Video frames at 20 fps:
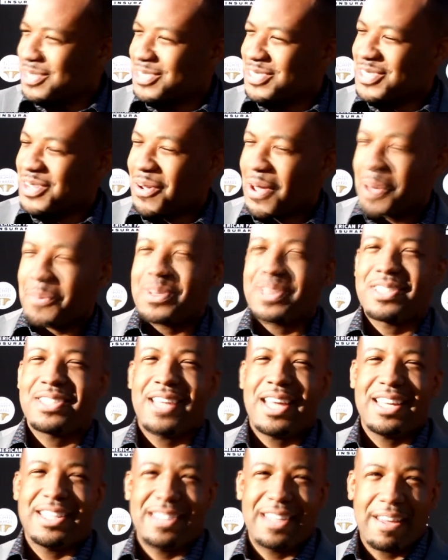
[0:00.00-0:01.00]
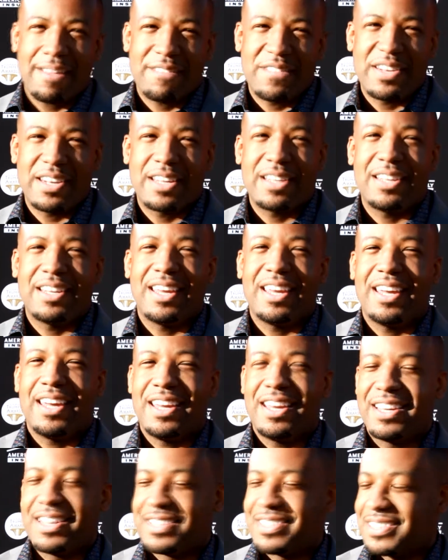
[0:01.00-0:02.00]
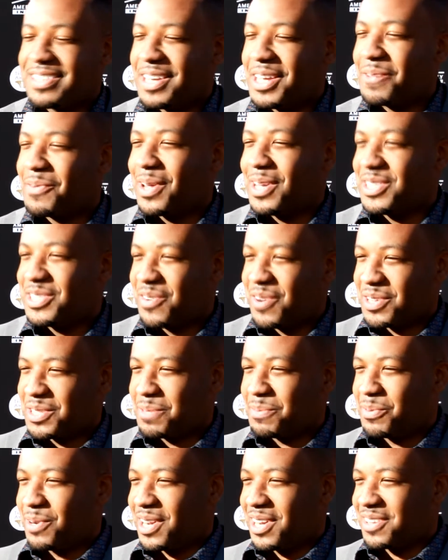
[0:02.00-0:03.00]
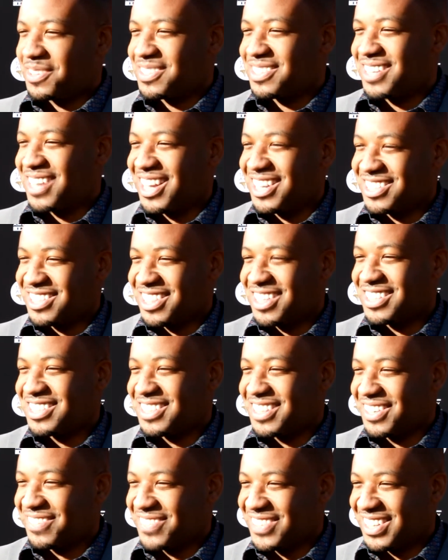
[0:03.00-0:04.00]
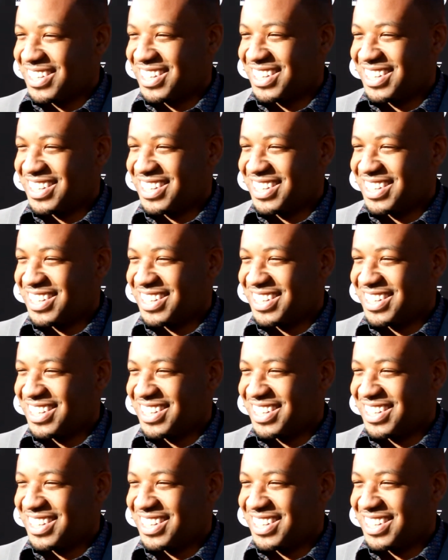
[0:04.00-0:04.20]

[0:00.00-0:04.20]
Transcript: So I would say oh. definitely seeing what he's going to bring on stage this evening.